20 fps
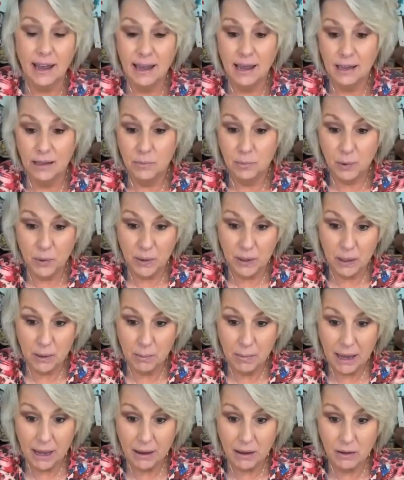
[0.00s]
and print
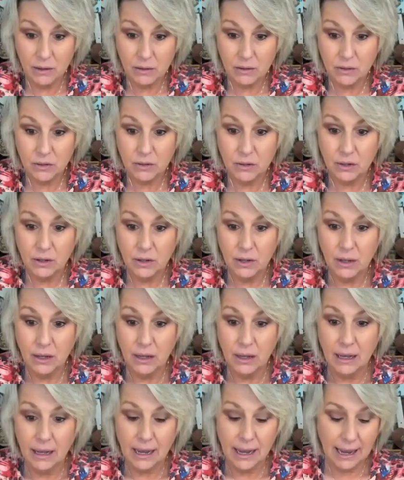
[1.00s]
them out
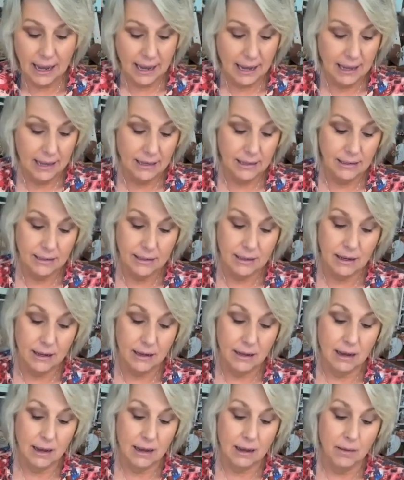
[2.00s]
and
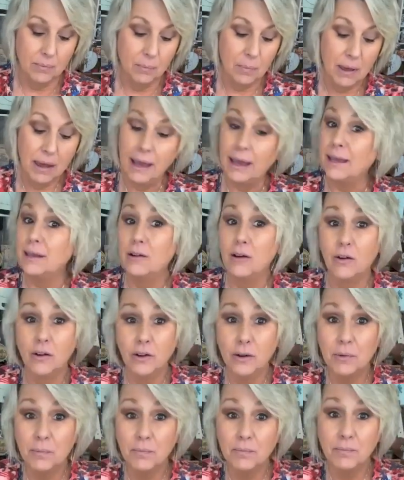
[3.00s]
uh, paint
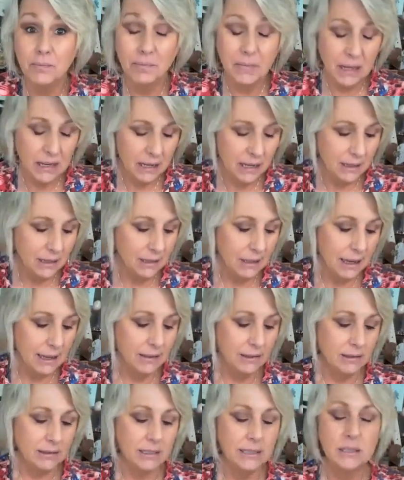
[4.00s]
on them
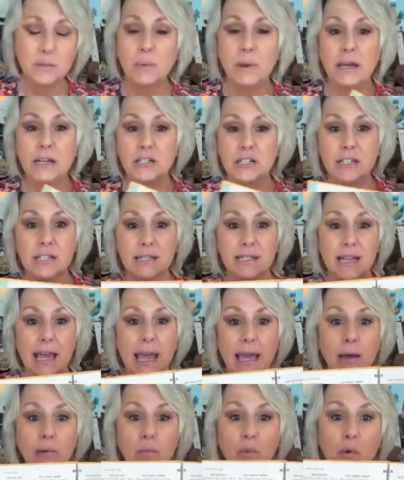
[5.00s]
like this page says
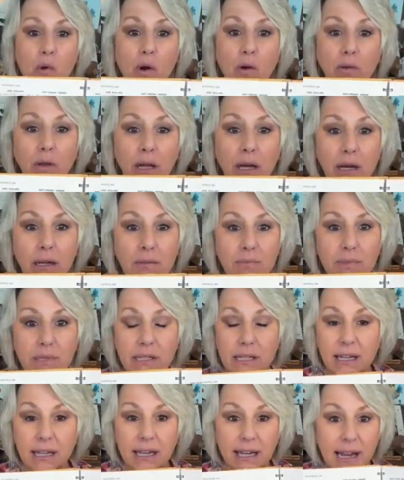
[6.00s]
ham roll
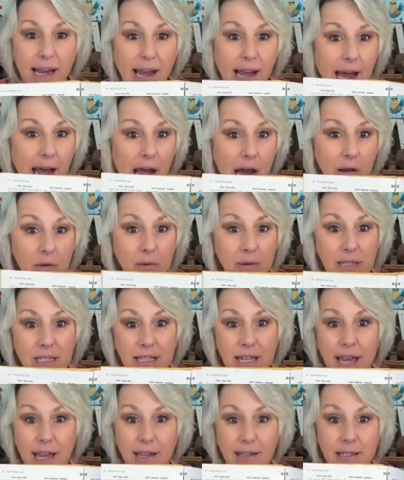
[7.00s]
ups. I
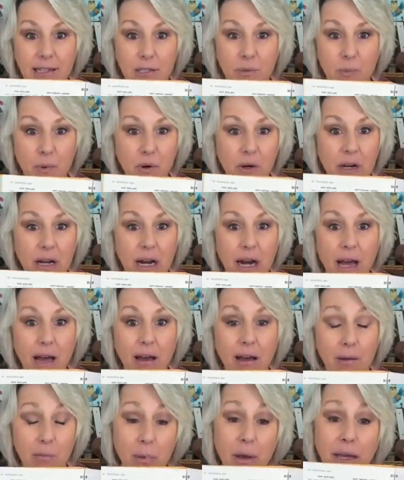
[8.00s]
would scan this, print it
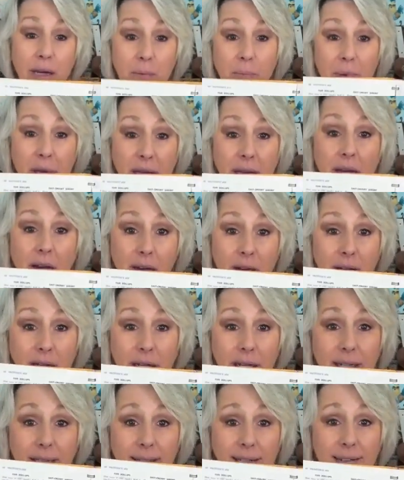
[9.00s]
out, and paint a pig
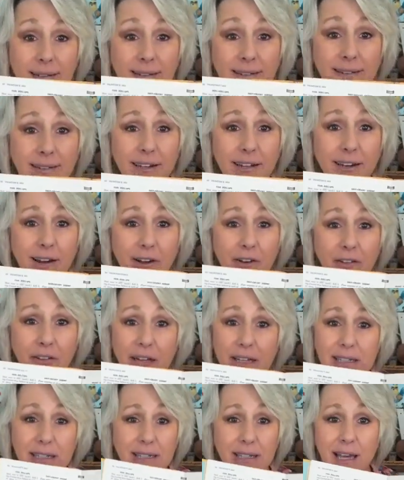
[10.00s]
on it. You
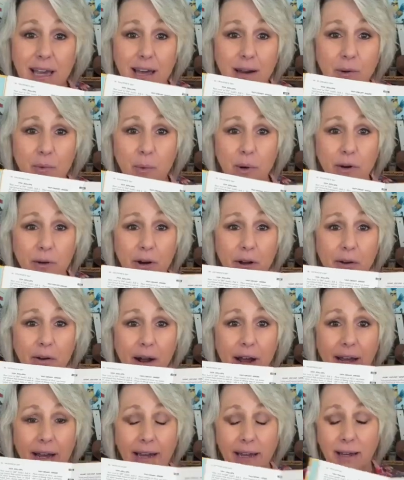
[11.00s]
know, that's the kind of weirdo
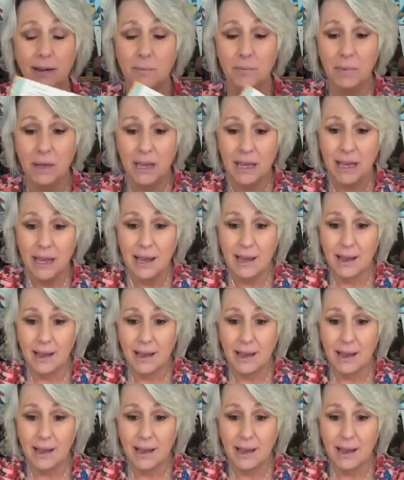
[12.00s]
I am.